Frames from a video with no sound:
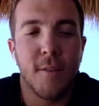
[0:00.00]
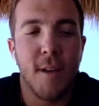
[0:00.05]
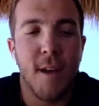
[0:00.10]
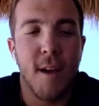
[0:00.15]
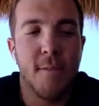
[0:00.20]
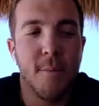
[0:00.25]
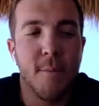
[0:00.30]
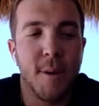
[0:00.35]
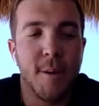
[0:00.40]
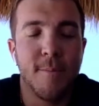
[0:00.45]
for
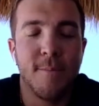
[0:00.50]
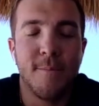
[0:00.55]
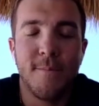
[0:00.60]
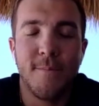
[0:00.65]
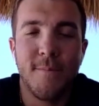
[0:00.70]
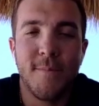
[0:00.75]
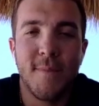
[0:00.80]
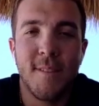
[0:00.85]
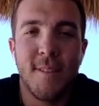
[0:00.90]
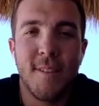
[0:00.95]
having me.
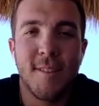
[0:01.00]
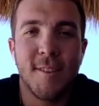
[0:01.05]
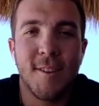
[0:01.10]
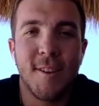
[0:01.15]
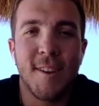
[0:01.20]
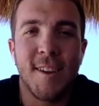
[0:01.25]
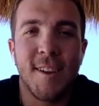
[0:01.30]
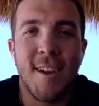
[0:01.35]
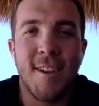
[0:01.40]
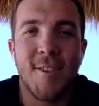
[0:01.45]
It's
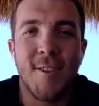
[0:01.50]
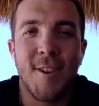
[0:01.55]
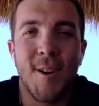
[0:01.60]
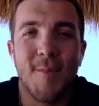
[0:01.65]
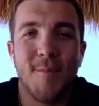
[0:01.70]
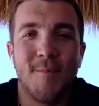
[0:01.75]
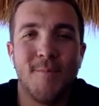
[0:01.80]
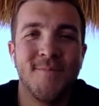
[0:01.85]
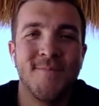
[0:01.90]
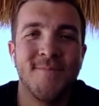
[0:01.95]
good to catch
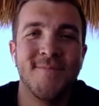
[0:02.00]
up.